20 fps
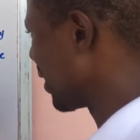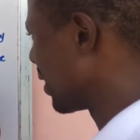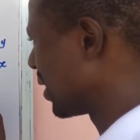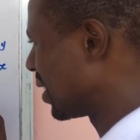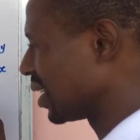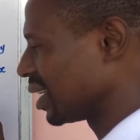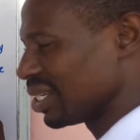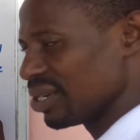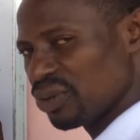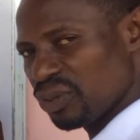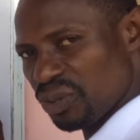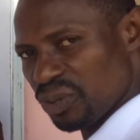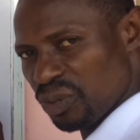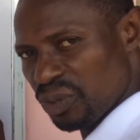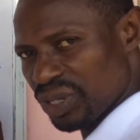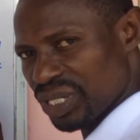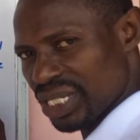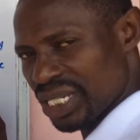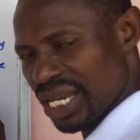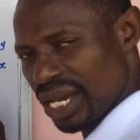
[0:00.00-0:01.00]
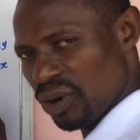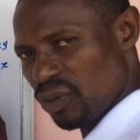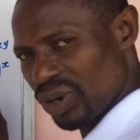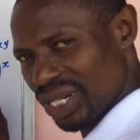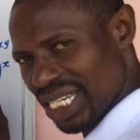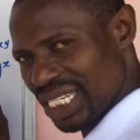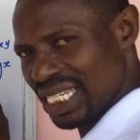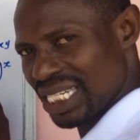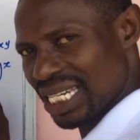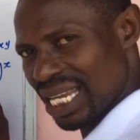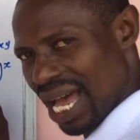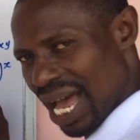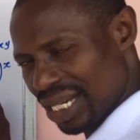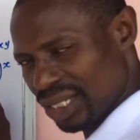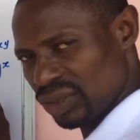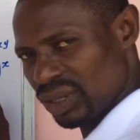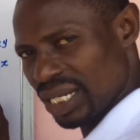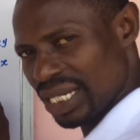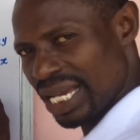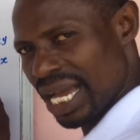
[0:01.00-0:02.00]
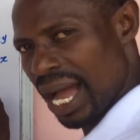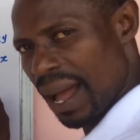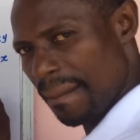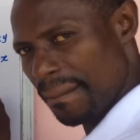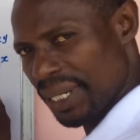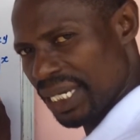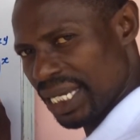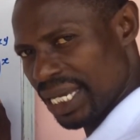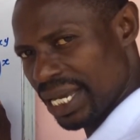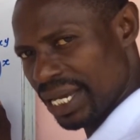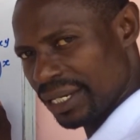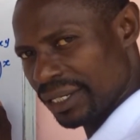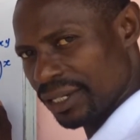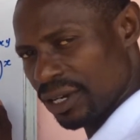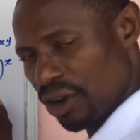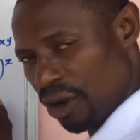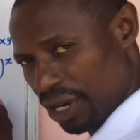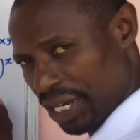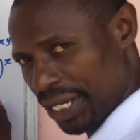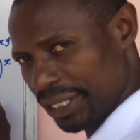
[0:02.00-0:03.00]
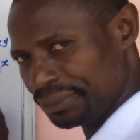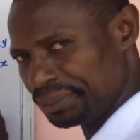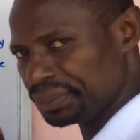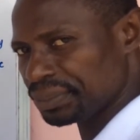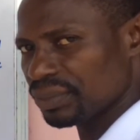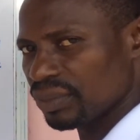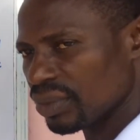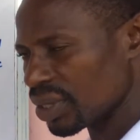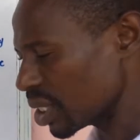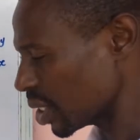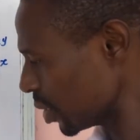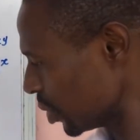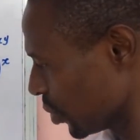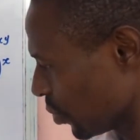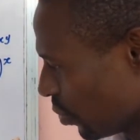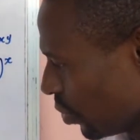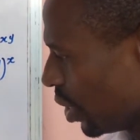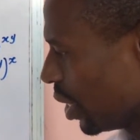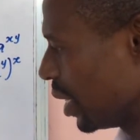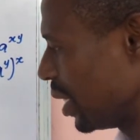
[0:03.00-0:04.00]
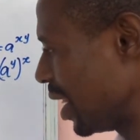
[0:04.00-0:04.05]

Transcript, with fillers: are dealing with here, what is actually happening here. Okay? So